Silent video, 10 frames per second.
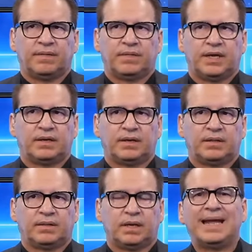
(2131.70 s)
then
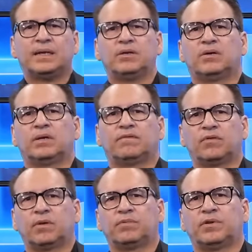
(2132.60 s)
the likelihood of
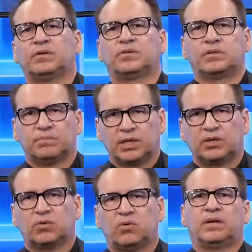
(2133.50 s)
cryptos,
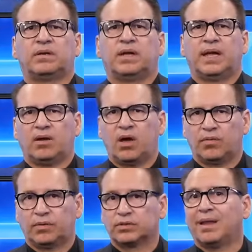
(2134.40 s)
Bitcoin, and
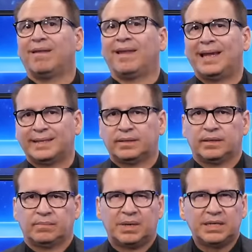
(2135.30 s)
others like it,
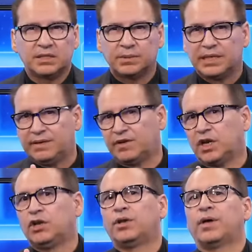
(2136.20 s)
possibly
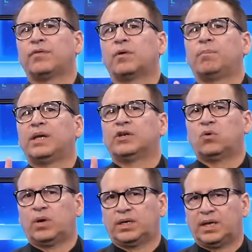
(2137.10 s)
even another
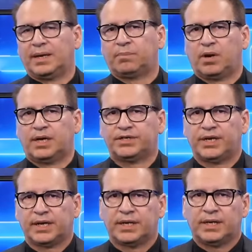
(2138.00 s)
Bitcoin-like
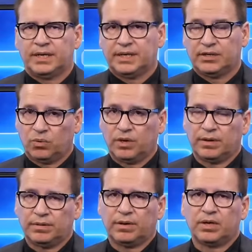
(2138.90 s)
project in
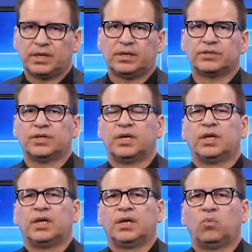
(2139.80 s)
20 to 30 years,
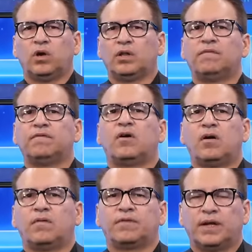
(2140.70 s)
will
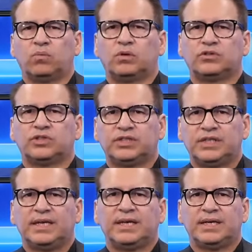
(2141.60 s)
evolve, and we'll
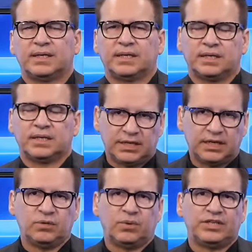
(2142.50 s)
see a
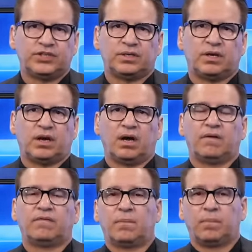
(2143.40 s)
continuation
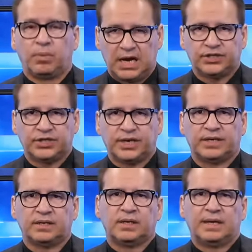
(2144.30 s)
of the blockchain
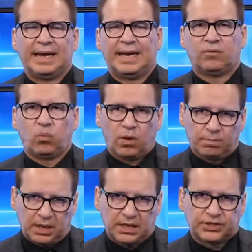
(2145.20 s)
and
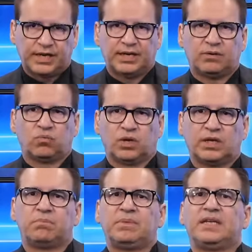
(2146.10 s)
what blockchain
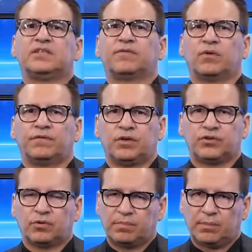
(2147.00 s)
really means for the
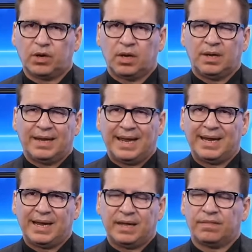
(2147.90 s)
future. Remember,
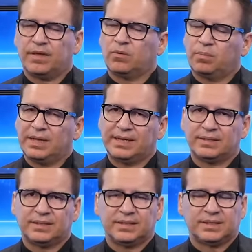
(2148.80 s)
AI, I think, will play
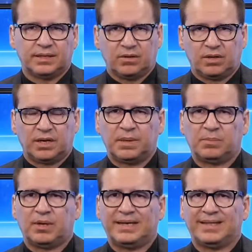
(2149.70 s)
into this. I know a lot of
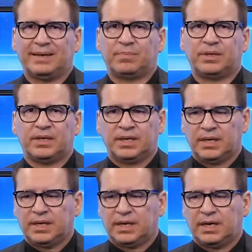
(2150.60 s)
people hate that, but
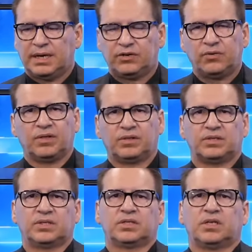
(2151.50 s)
I do think
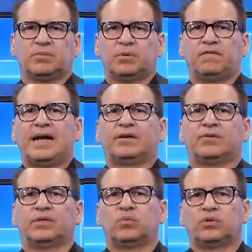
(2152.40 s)
this is going to be a
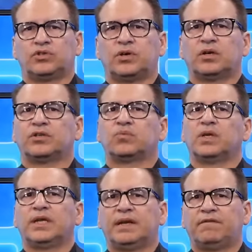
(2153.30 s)
factor that will start to
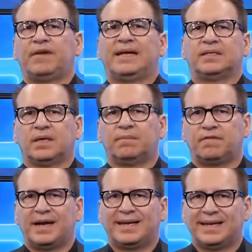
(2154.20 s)
really advance up
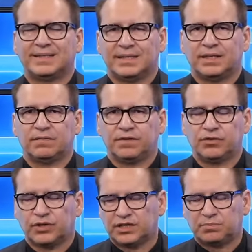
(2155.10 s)
finance in the
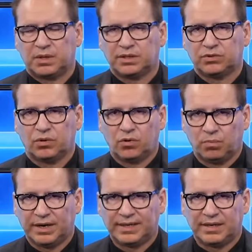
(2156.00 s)
future. I should probably do a whole
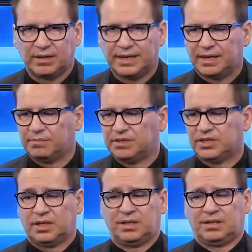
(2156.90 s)
breakdown on that. I've been
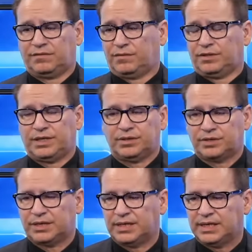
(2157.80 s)
studying this for
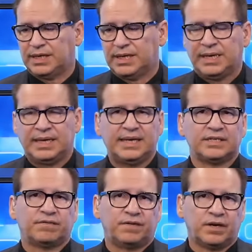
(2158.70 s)
years, and
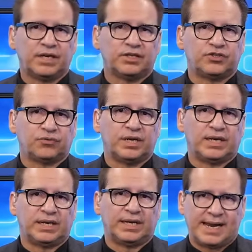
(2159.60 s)
it's a very
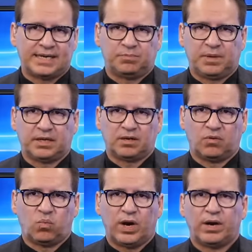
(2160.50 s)
intriguing aspect
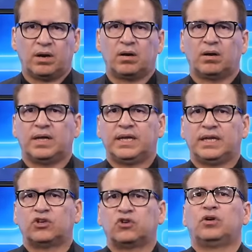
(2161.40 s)
of where
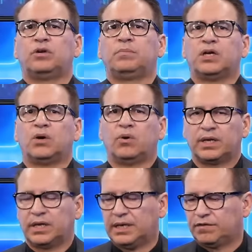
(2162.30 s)
it could be going
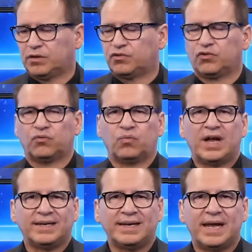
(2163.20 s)
in the future. Right
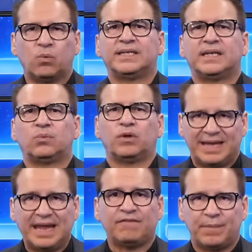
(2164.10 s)
now, we're dealing
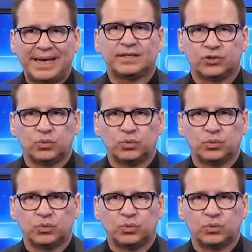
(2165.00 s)
with caveman